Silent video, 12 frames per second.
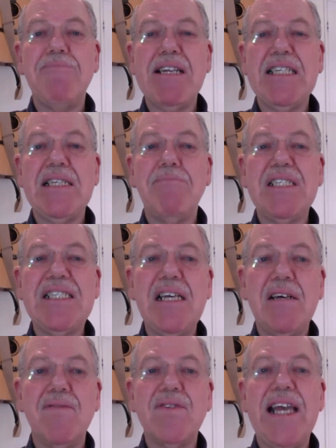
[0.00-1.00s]
must
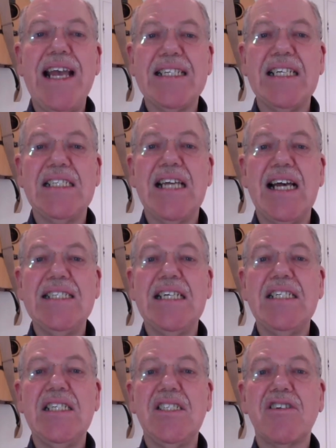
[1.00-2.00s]
themselves exercise a
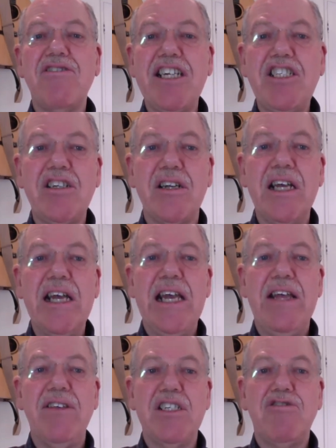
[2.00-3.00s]
discretion
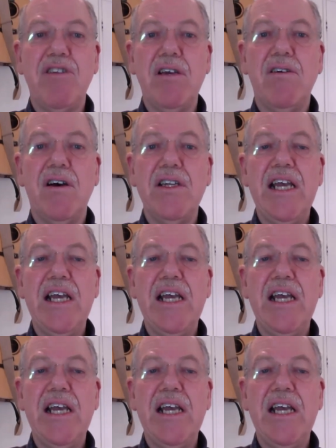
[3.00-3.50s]
in this regard.